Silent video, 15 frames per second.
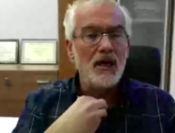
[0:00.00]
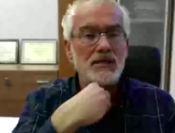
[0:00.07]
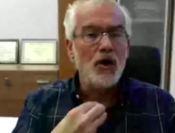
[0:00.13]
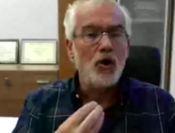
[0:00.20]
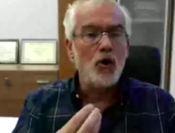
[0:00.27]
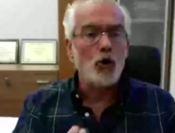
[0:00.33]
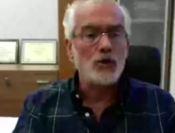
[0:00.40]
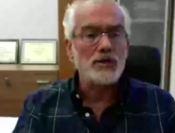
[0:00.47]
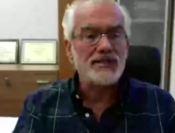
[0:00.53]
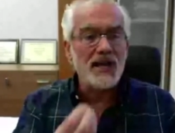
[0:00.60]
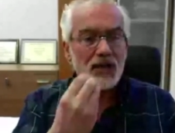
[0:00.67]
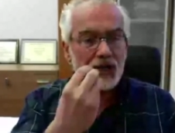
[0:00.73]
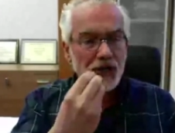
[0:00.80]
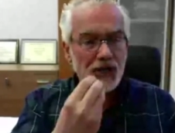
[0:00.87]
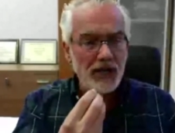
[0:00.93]
or
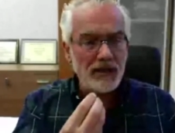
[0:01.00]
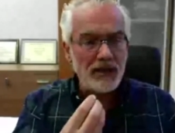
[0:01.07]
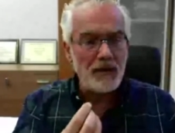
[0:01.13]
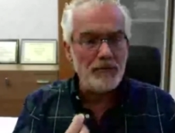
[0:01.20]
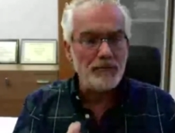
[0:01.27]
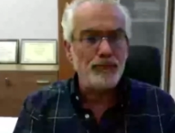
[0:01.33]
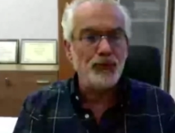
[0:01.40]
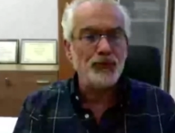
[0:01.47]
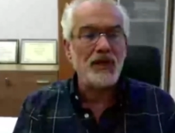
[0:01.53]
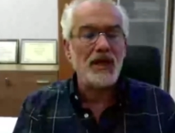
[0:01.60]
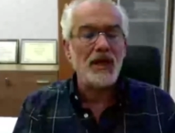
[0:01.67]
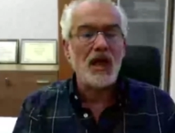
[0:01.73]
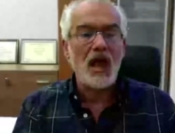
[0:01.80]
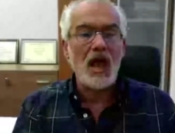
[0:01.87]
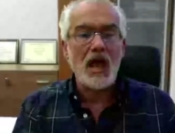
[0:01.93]
suctioning them, putting
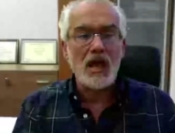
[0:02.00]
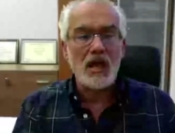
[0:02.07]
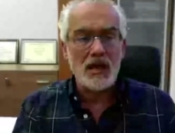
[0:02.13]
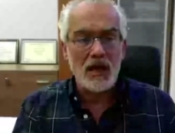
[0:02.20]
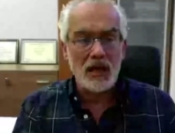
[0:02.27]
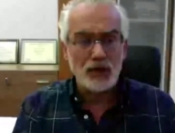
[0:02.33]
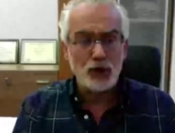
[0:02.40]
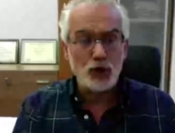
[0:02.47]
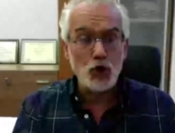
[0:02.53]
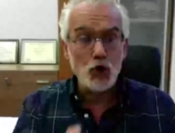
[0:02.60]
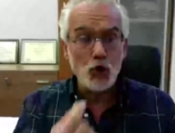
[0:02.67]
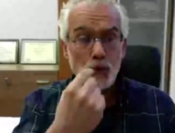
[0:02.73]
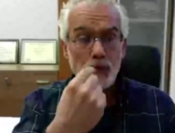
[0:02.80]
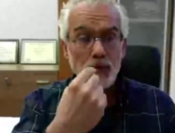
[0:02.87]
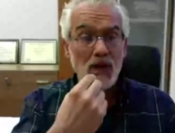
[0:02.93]
a
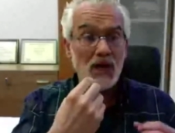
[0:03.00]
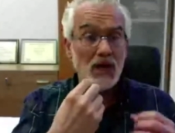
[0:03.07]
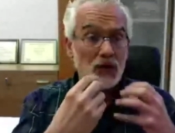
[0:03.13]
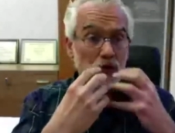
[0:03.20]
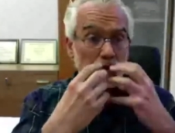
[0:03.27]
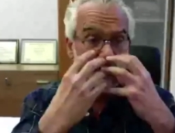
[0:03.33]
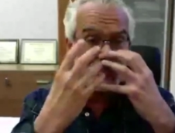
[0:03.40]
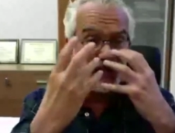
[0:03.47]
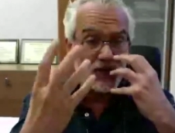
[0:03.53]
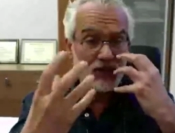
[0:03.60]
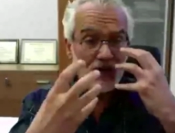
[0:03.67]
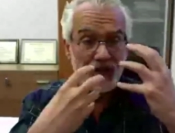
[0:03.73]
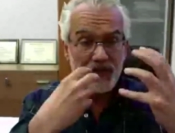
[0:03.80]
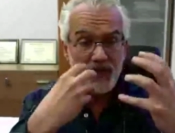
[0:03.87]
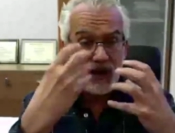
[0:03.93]
tube to
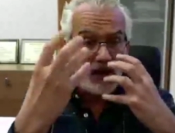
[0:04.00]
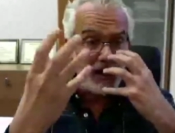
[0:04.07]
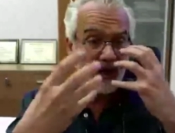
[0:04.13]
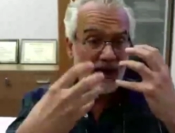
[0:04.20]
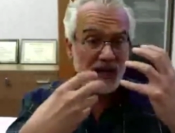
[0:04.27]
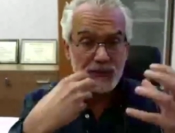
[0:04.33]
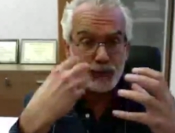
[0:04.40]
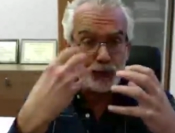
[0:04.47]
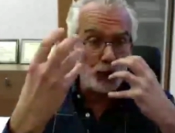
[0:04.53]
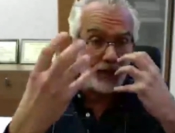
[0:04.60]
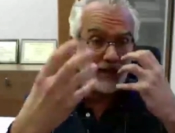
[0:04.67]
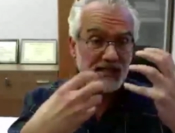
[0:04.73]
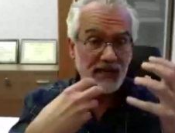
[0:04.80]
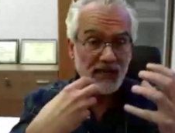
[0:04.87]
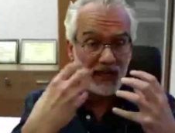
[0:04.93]
suction the respiratory
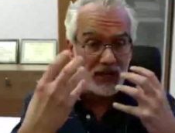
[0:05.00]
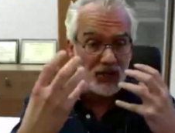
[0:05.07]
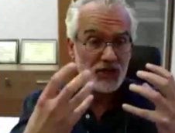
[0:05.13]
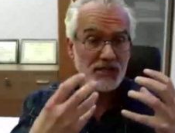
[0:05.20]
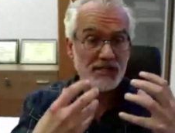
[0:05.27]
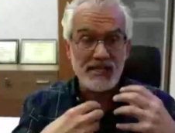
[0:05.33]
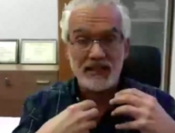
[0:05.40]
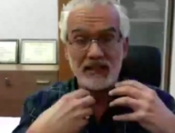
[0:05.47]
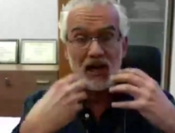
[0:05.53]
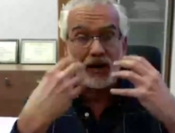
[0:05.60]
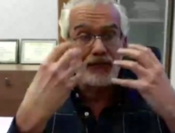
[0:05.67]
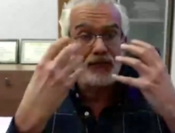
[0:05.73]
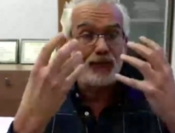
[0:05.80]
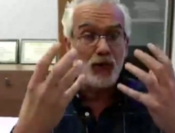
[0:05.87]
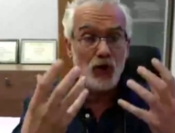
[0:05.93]
secretions that are
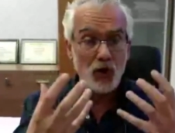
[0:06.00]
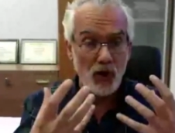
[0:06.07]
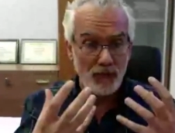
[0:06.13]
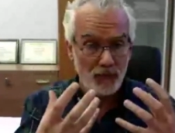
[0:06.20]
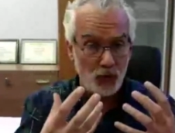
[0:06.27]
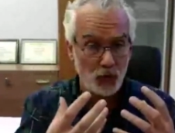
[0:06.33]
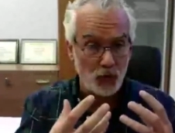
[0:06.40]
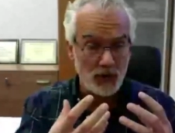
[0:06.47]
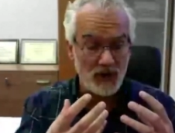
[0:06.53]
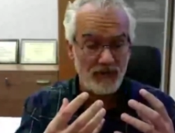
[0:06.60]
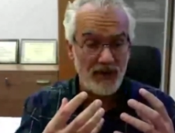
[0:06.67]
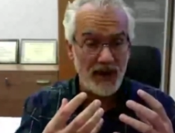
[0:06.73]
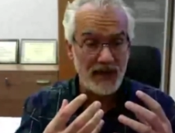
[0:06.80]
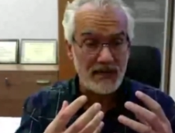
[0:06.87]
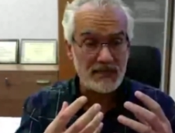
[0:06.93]
full of
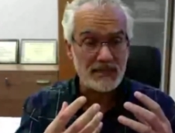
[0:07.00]
coronavirus,